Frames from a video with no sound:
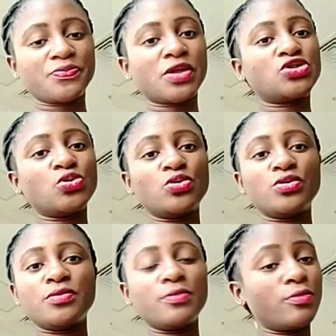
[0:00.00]
So
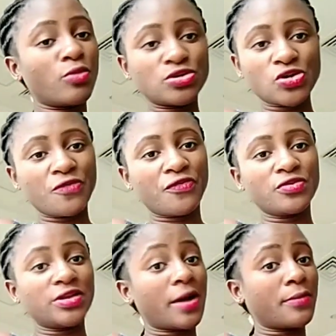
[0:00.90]
most
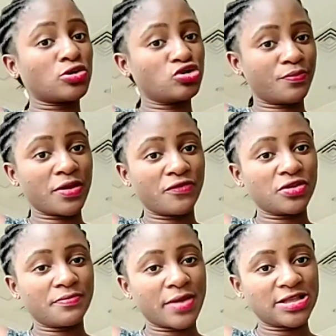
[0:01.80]
often the amount you pay for the
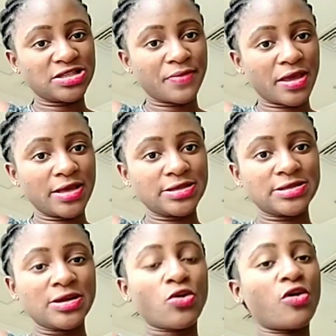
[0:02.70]
bed space
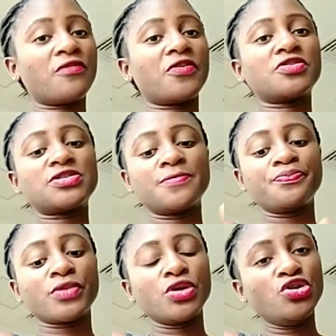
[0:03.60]
covers
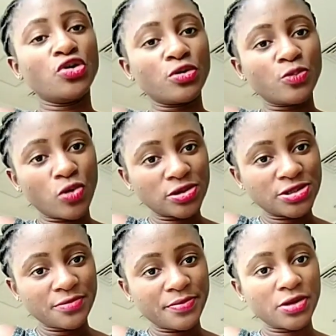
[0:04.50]
your
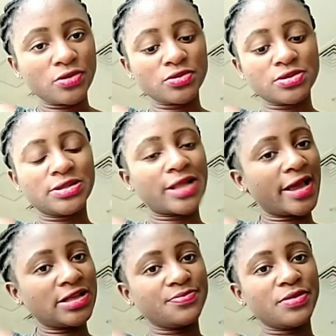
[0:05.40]
water bills,
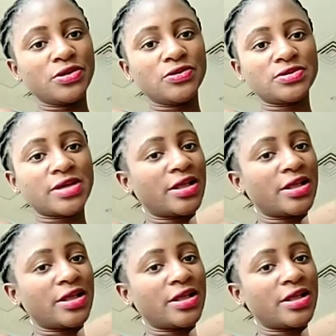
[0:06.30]
light bills,